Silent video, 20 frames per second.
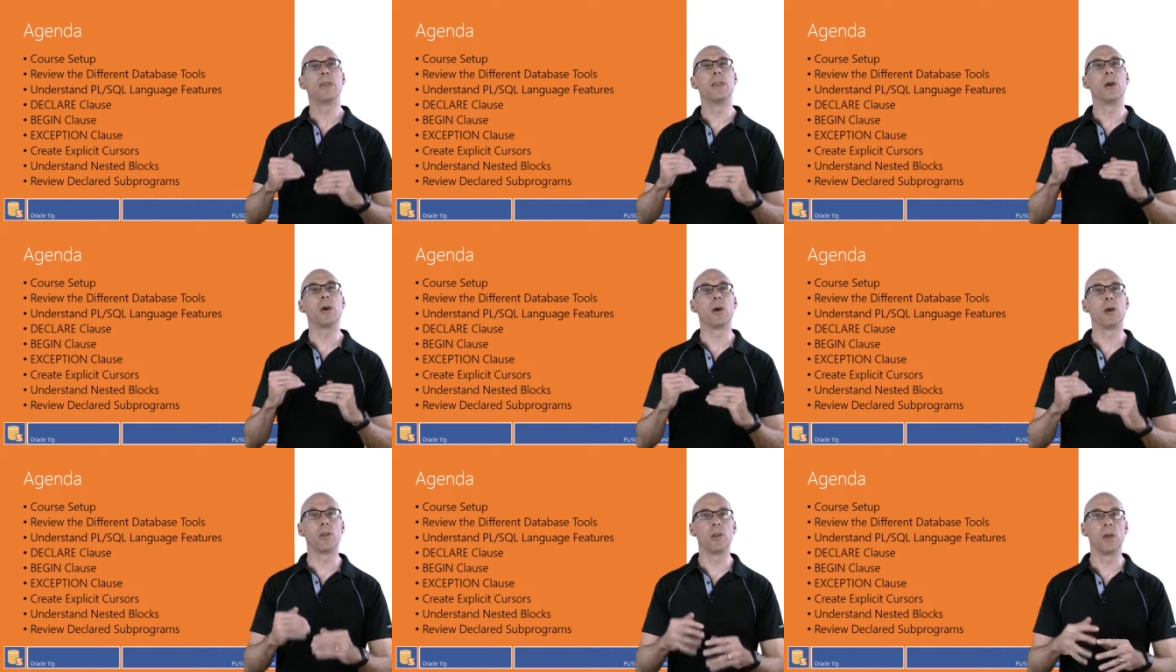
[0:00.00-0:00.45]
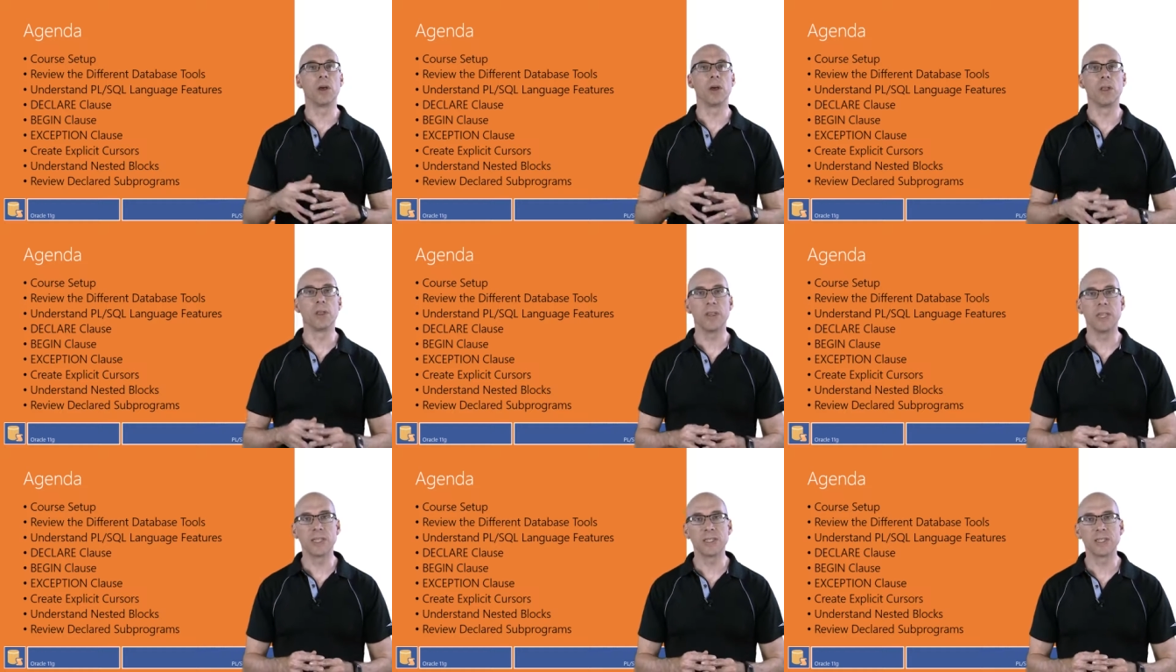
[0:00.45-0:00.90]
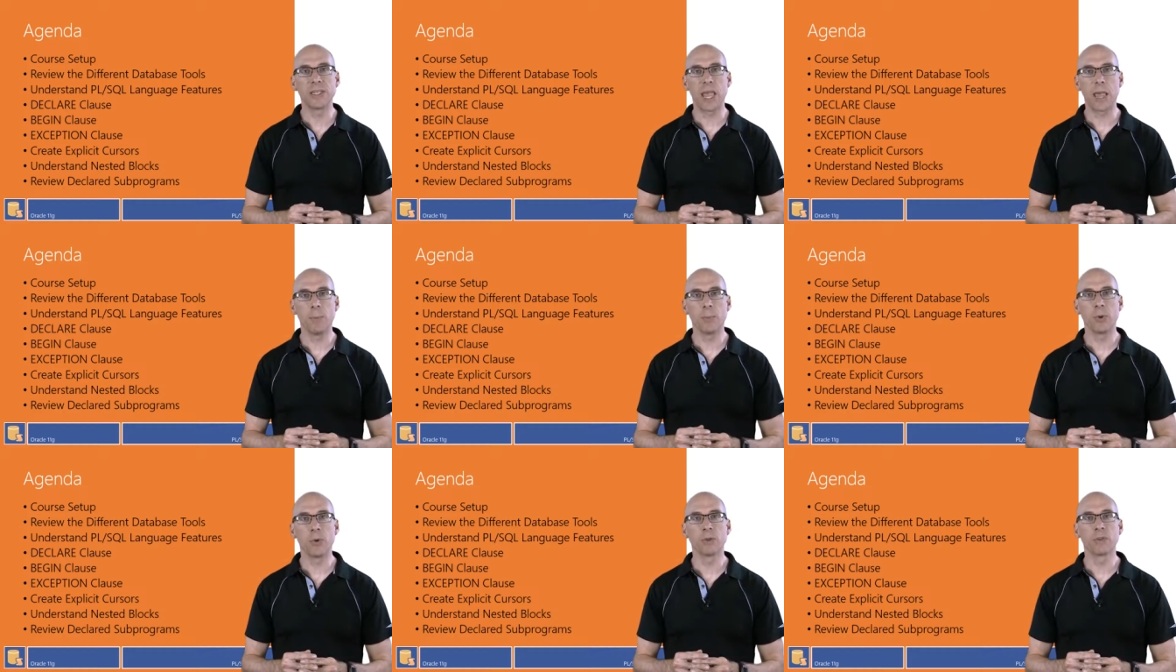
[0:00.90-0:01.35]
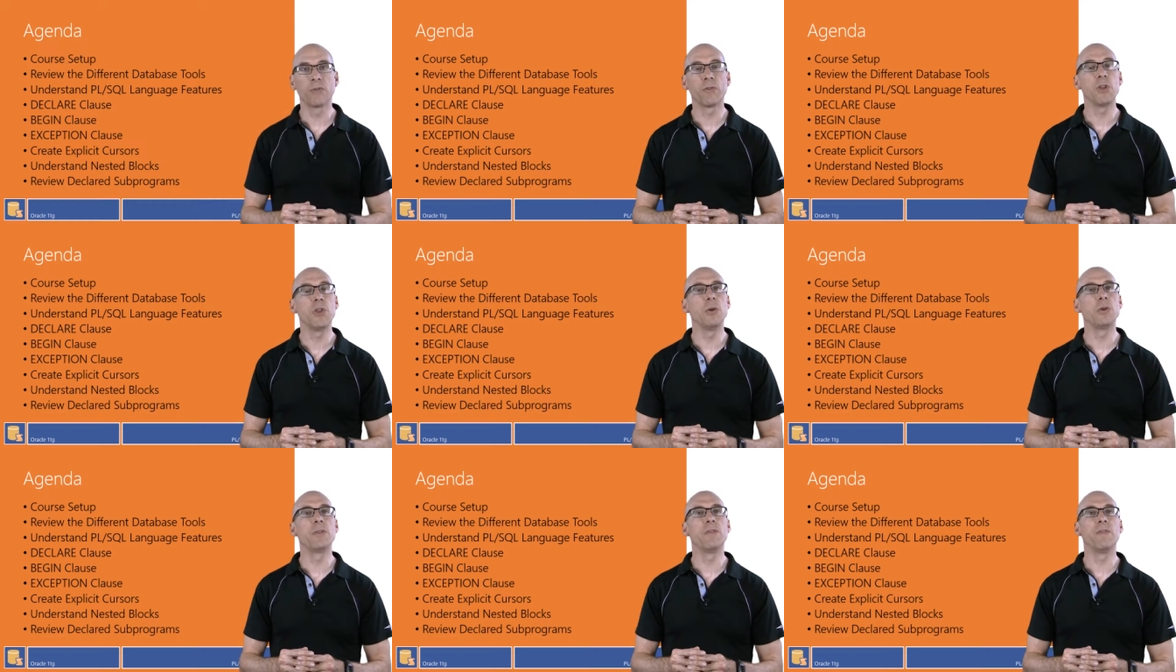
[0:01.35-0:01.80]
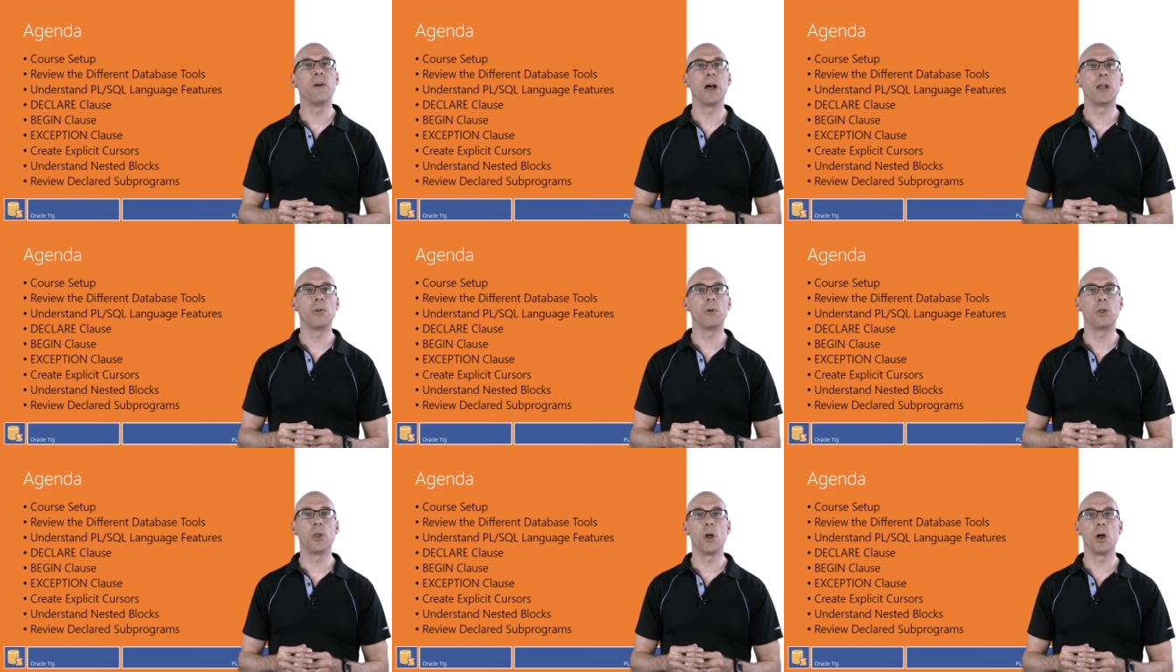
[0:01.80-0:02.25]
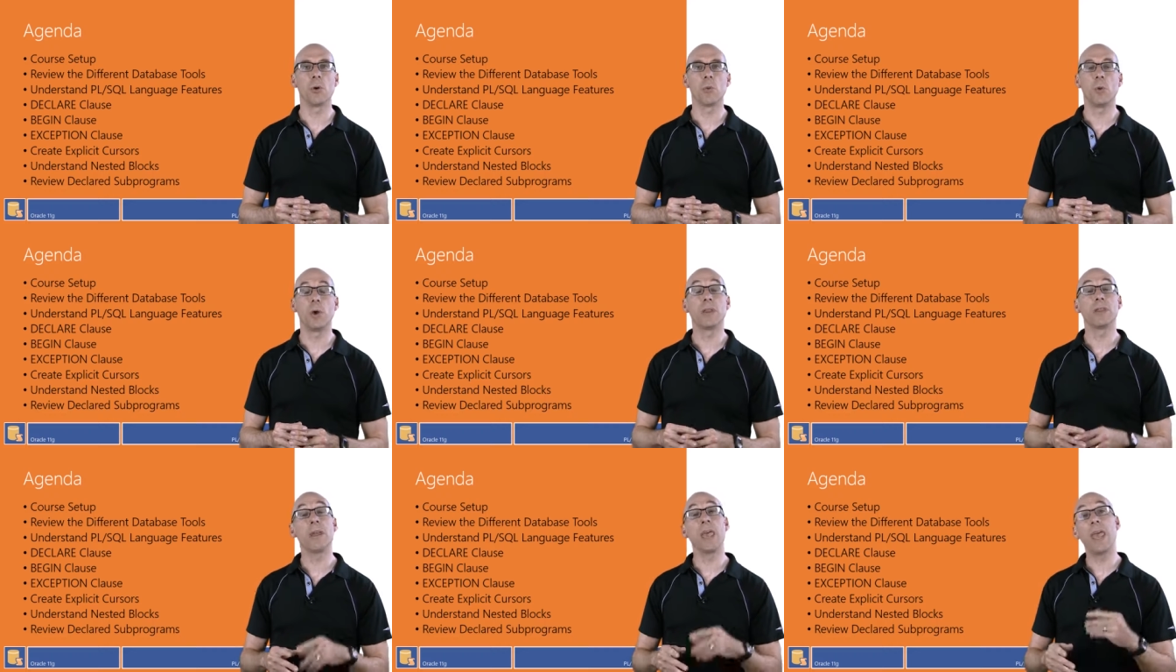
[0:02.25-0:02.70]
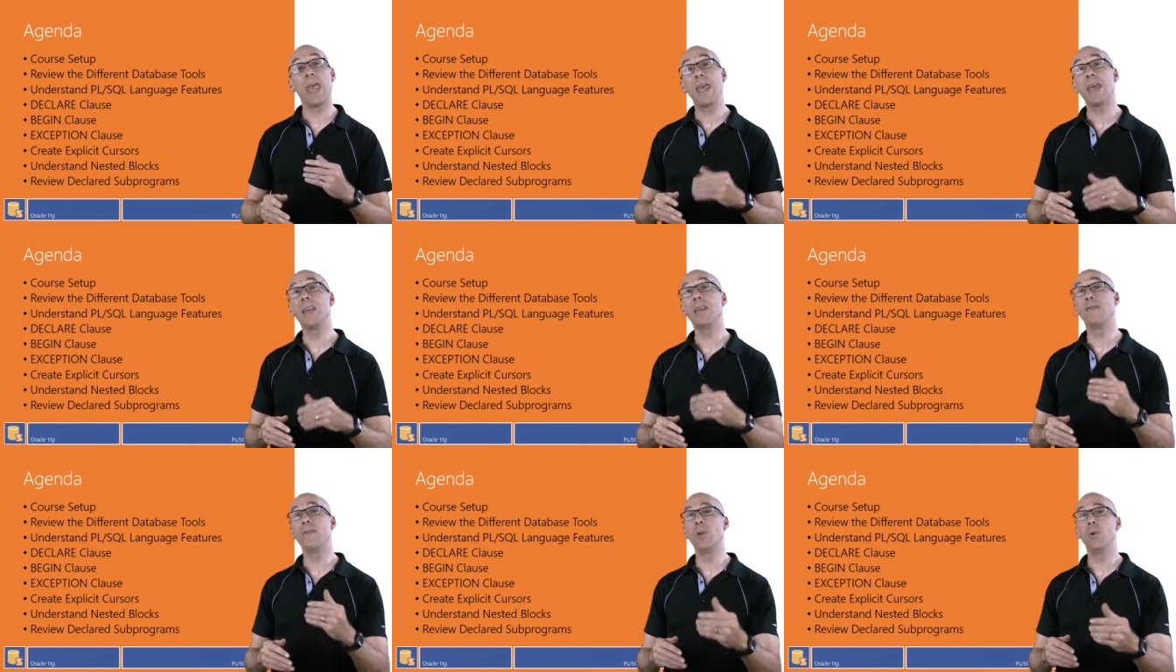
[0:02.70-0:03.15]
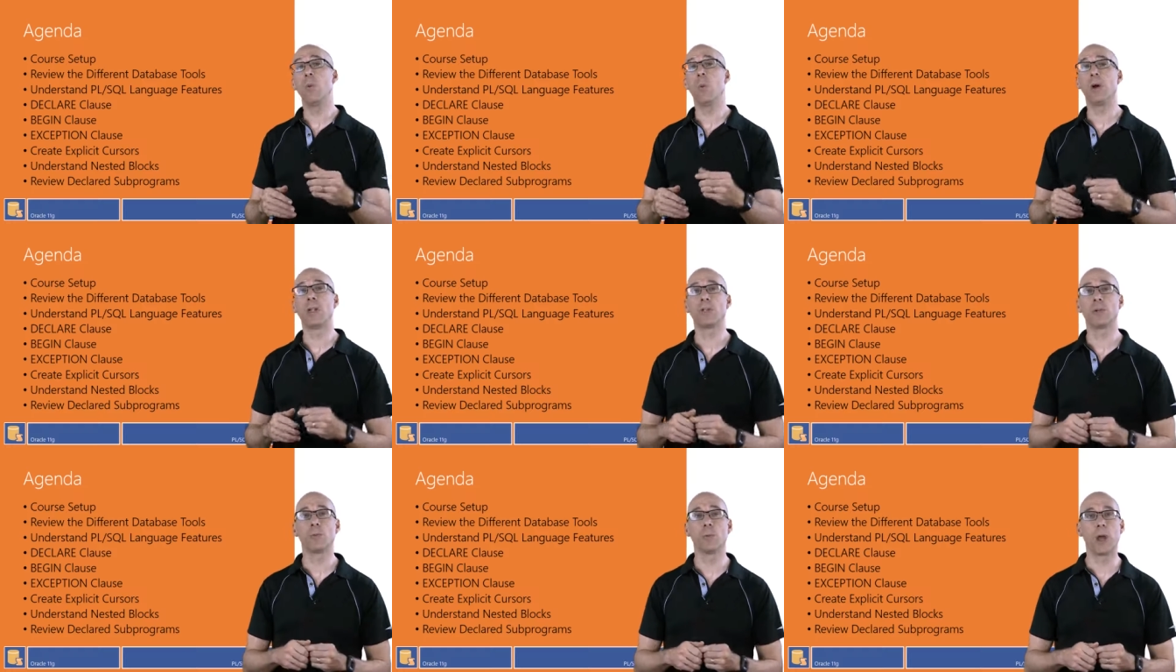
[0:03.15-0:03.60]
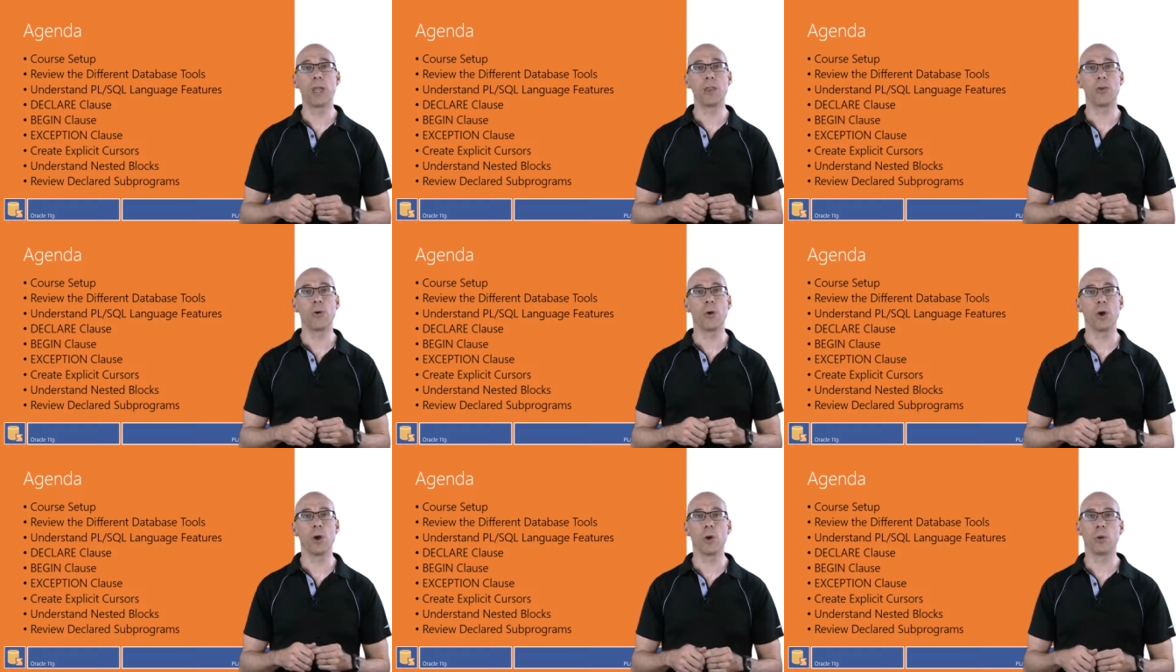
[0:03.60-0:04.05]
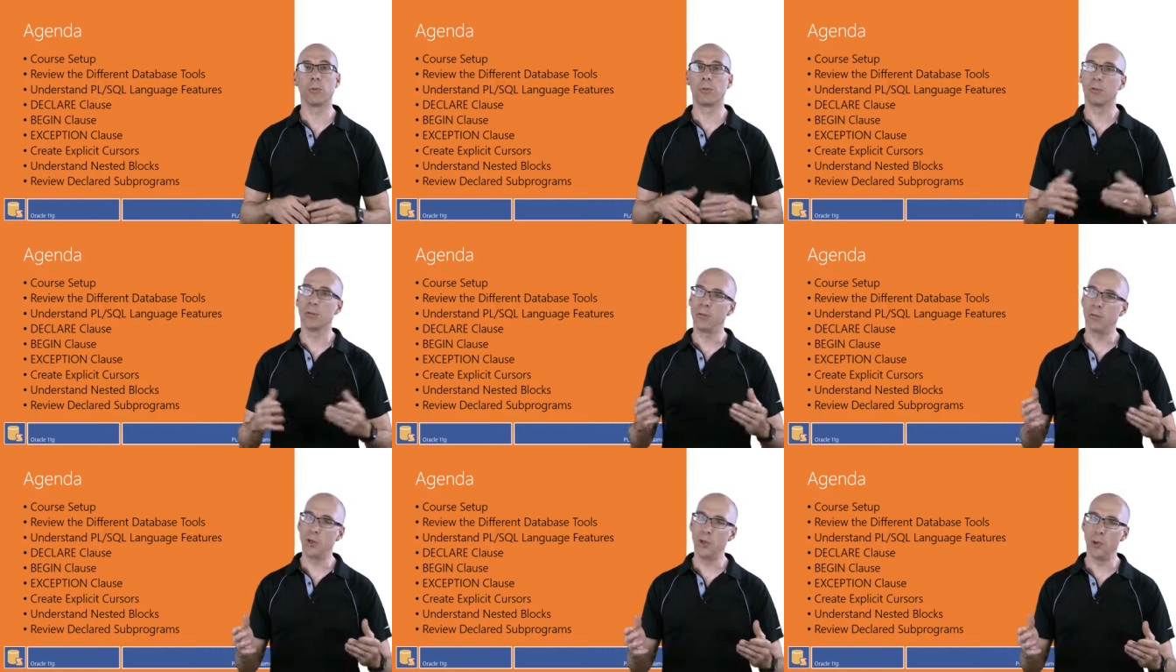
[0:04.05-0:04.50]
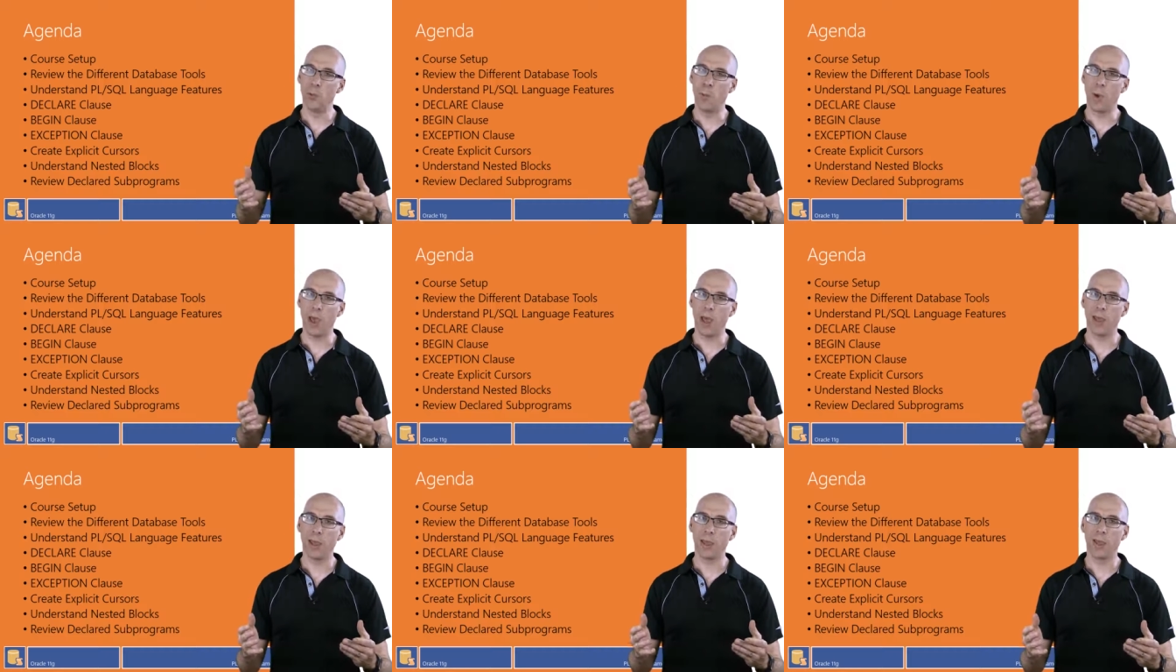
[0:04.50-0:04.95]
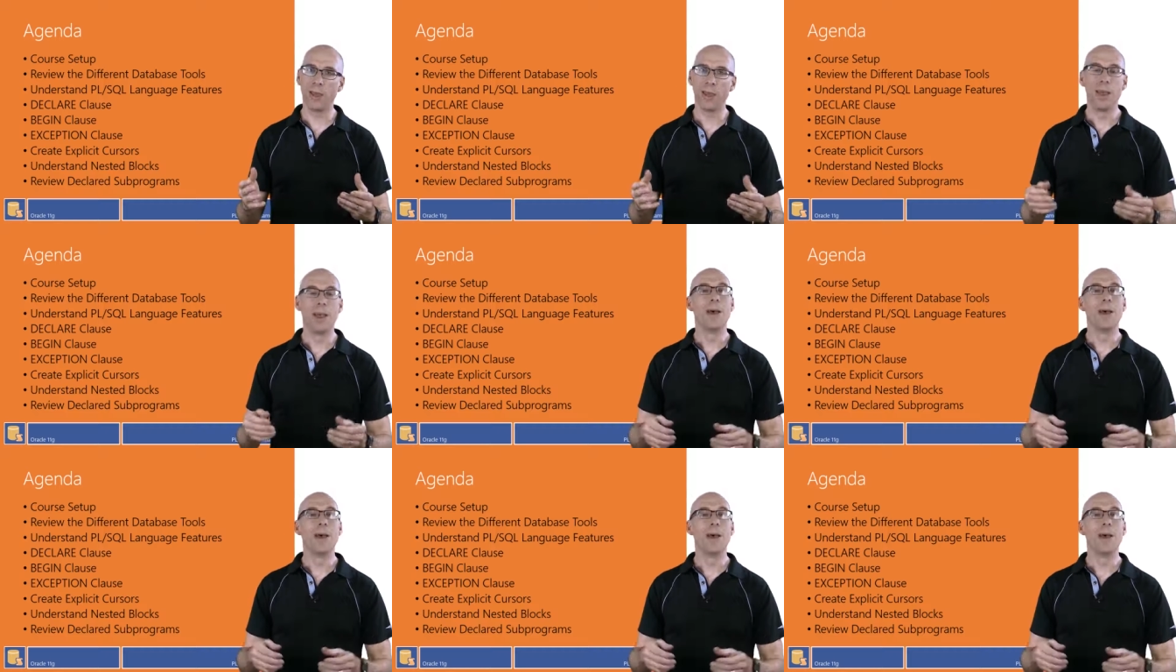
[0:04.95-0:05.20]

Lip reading: There are the samples for you to follow along with. And if you want to write your own, you may.